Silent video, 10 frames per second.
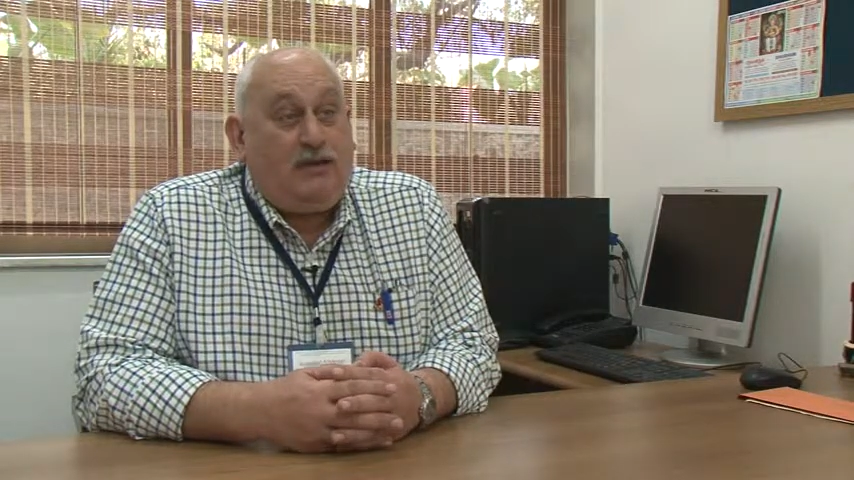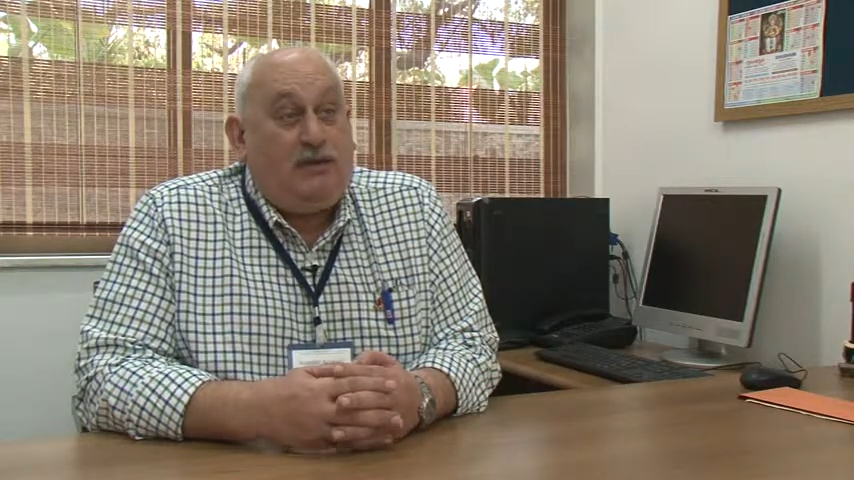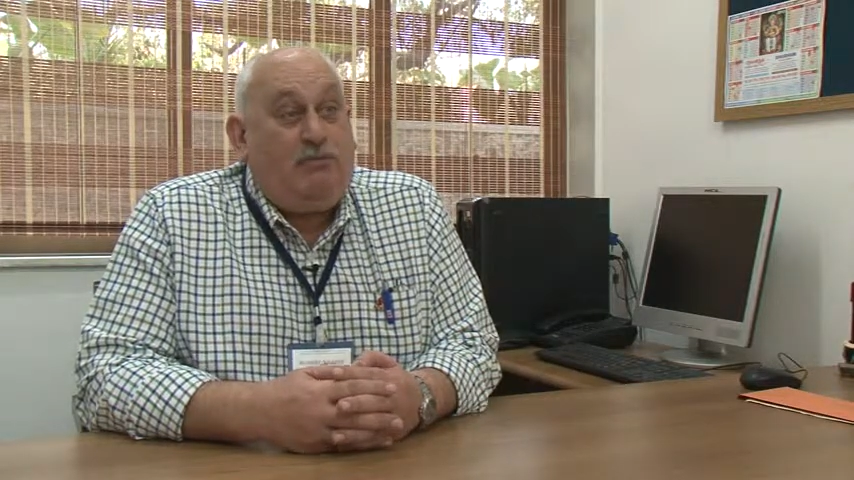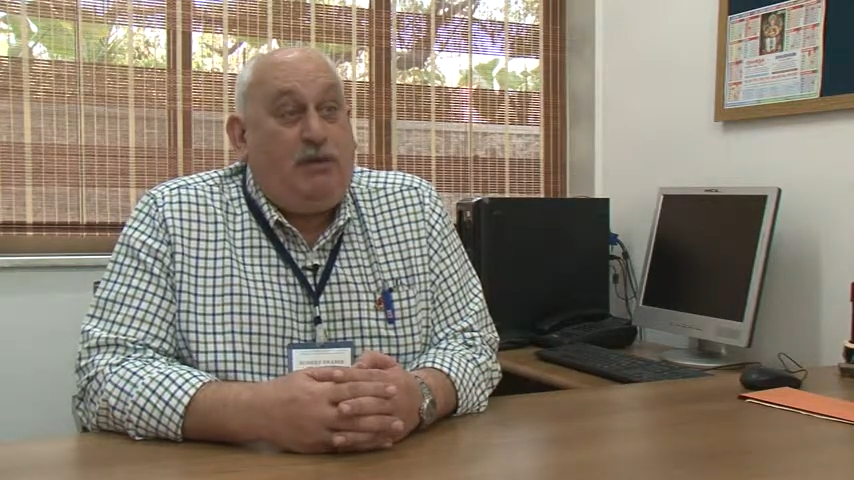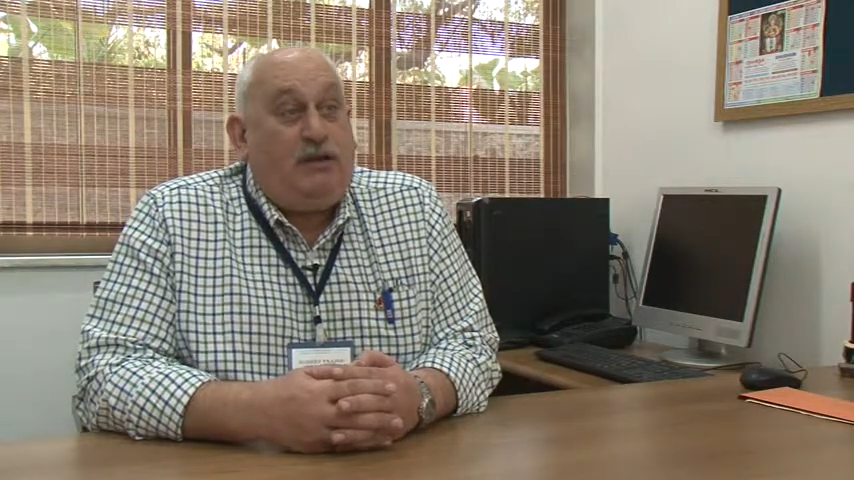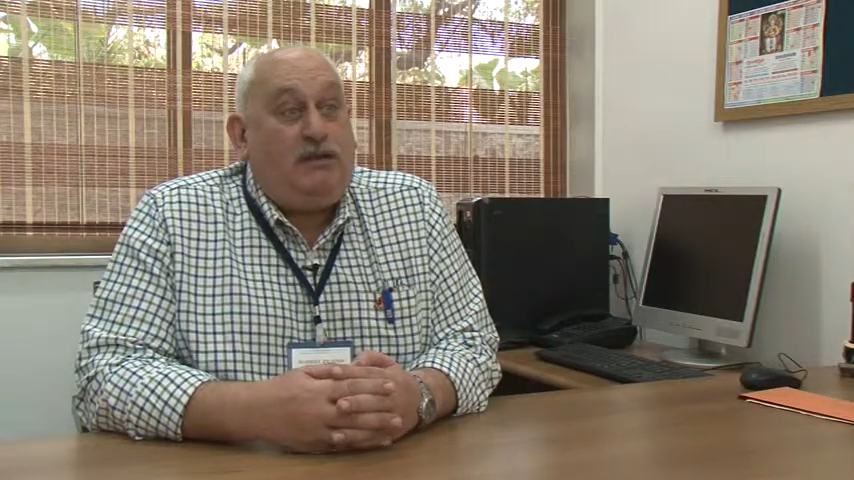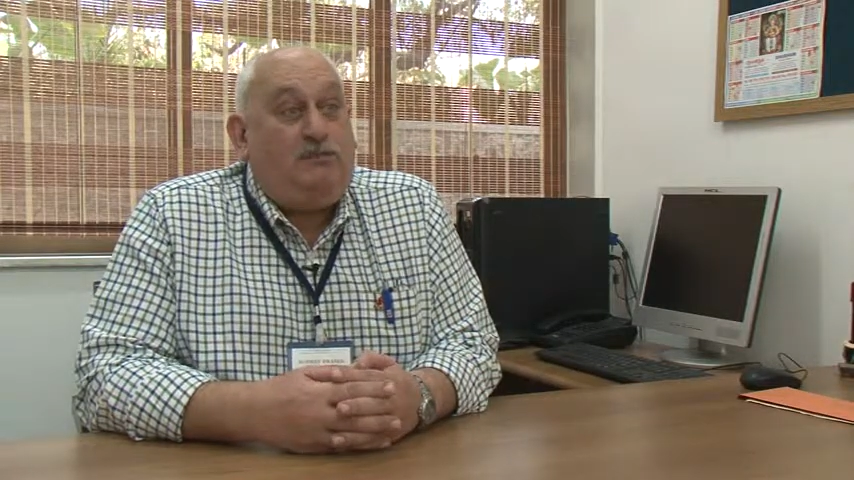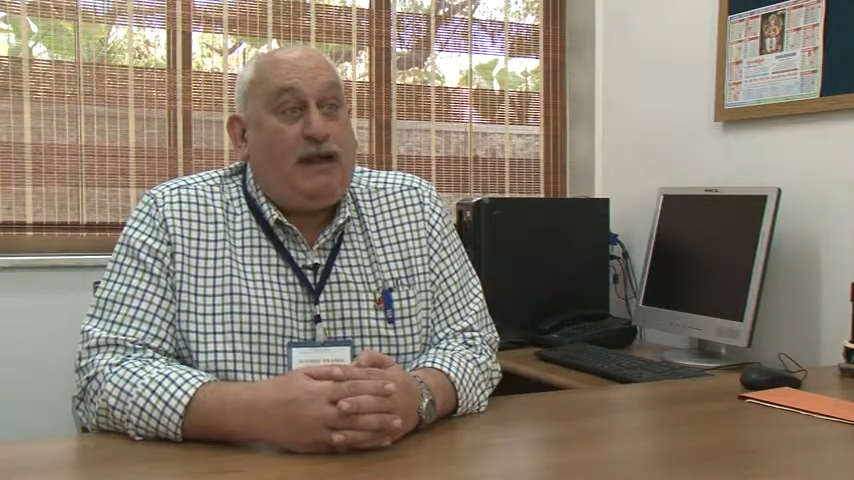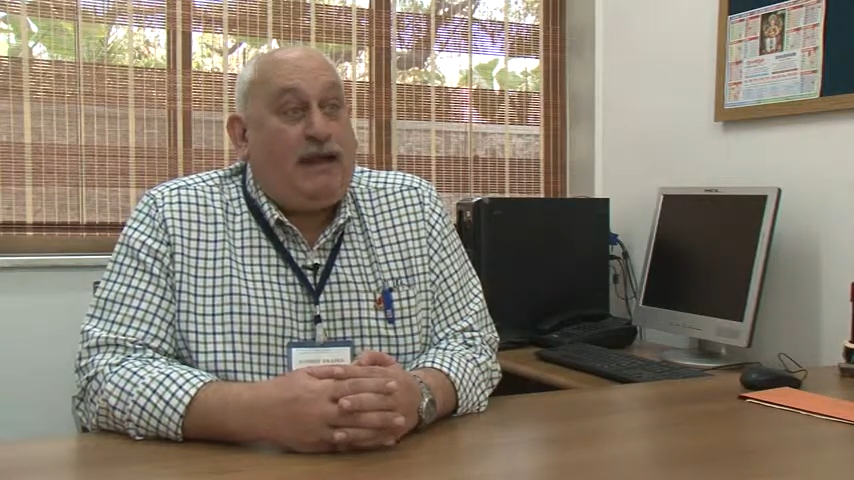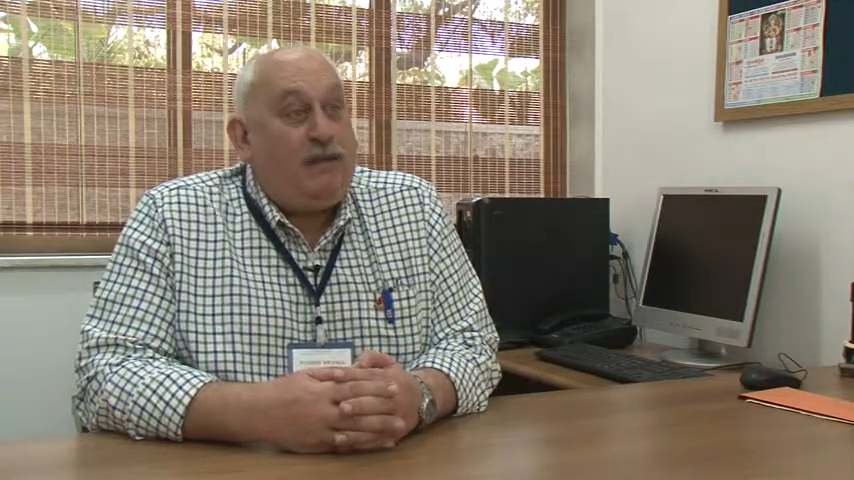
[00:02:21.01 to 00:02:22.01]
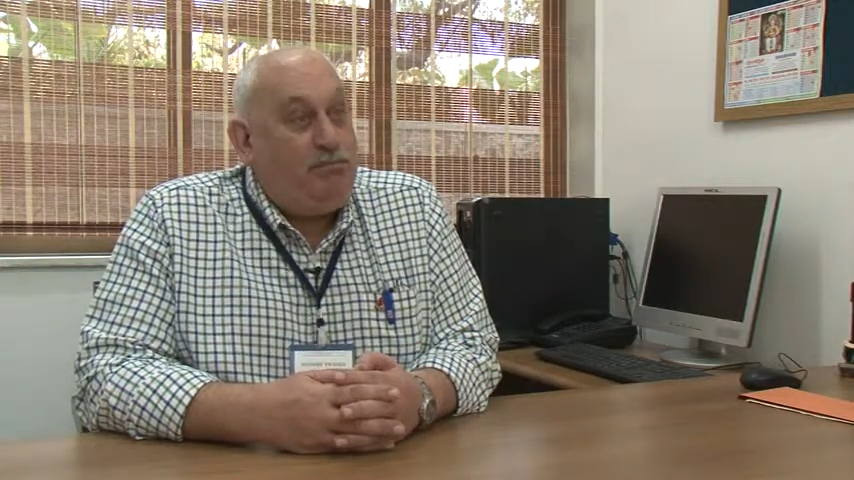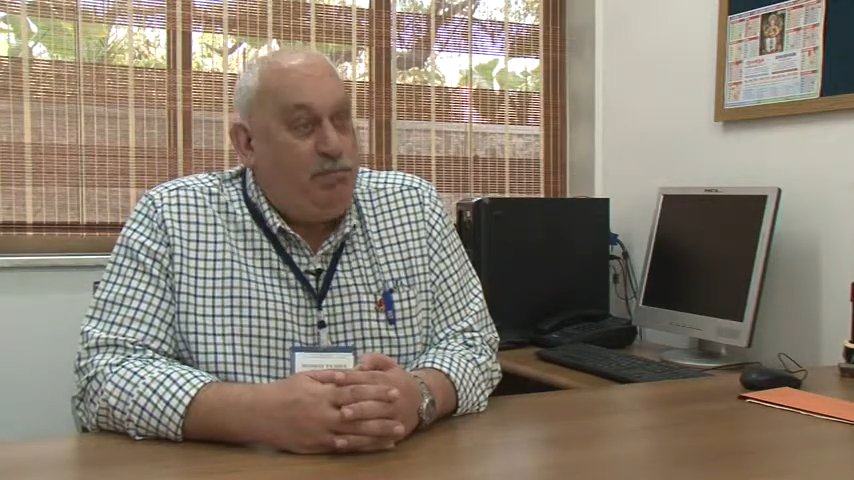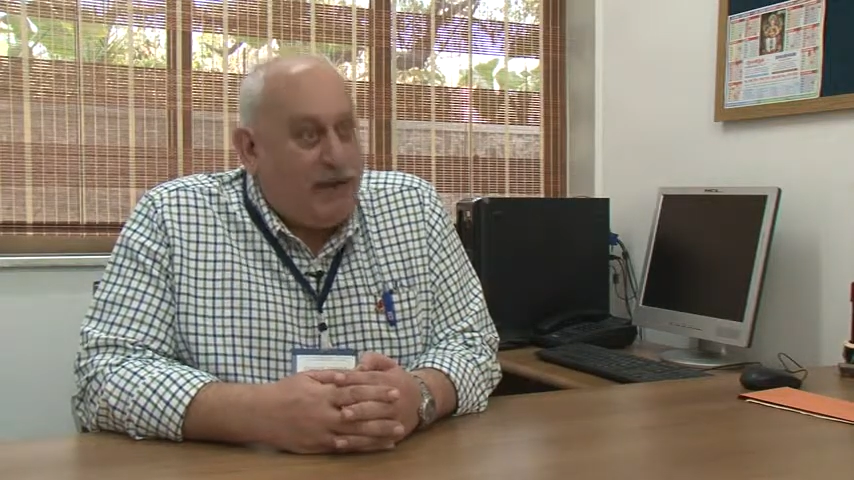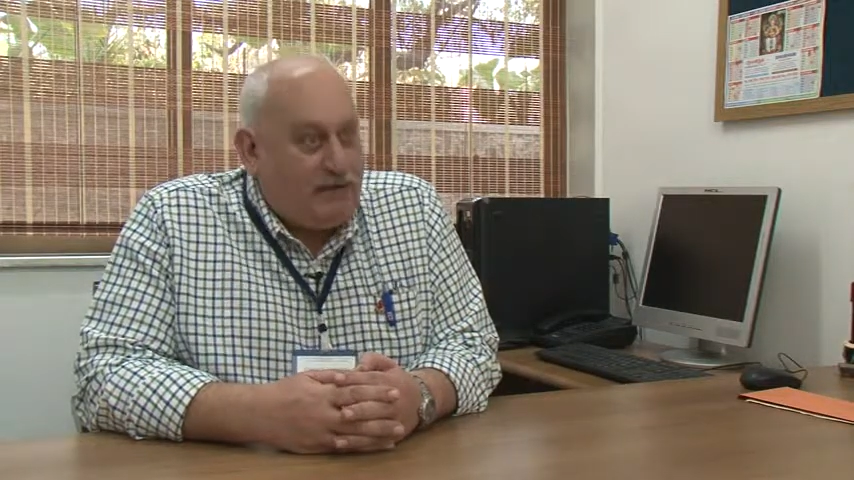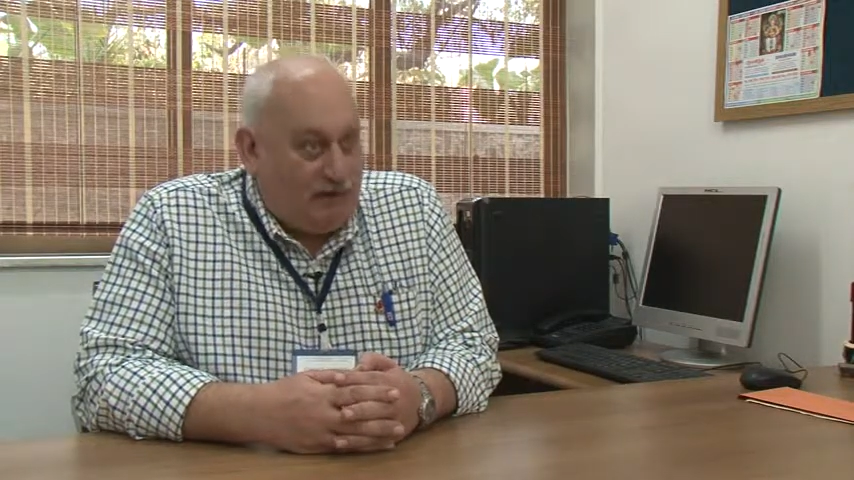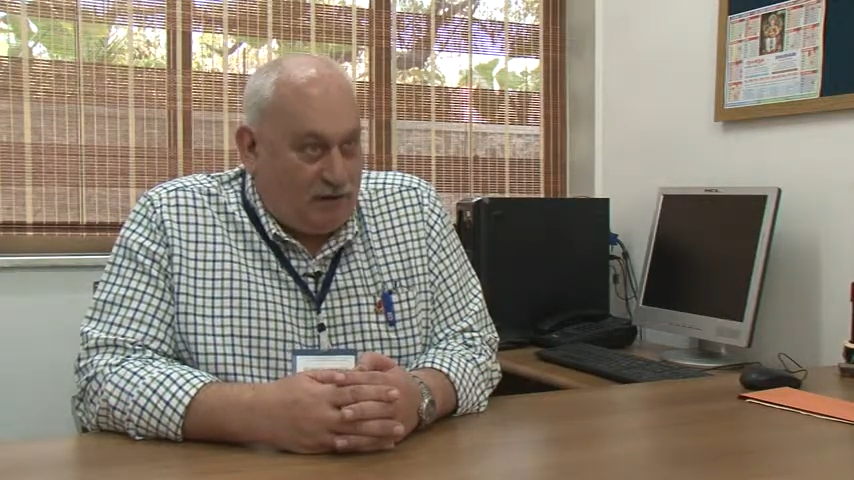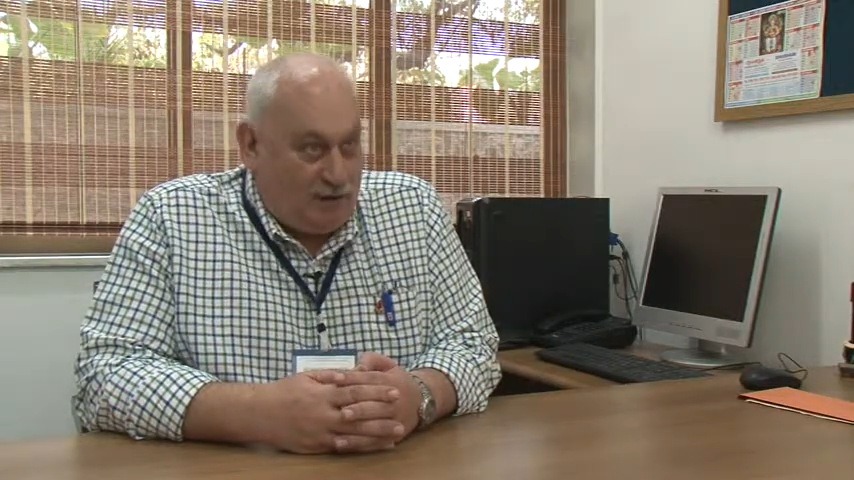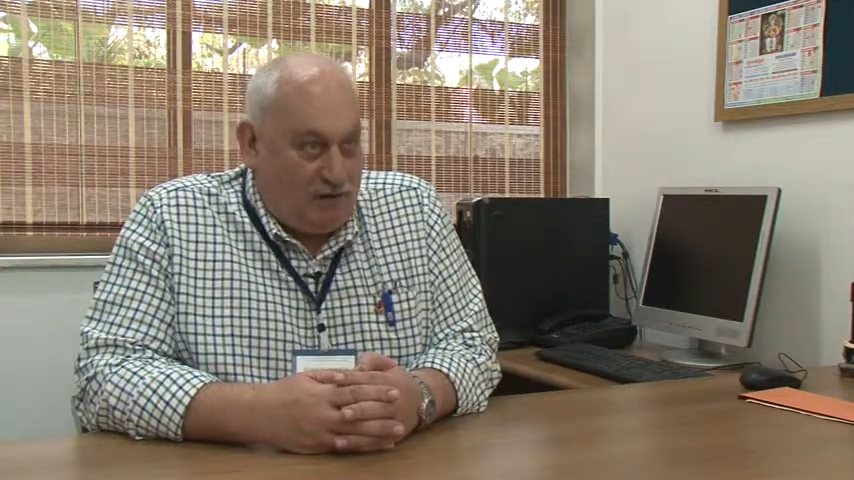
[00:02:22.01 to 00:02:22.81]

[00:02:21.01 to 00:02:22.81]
to build back better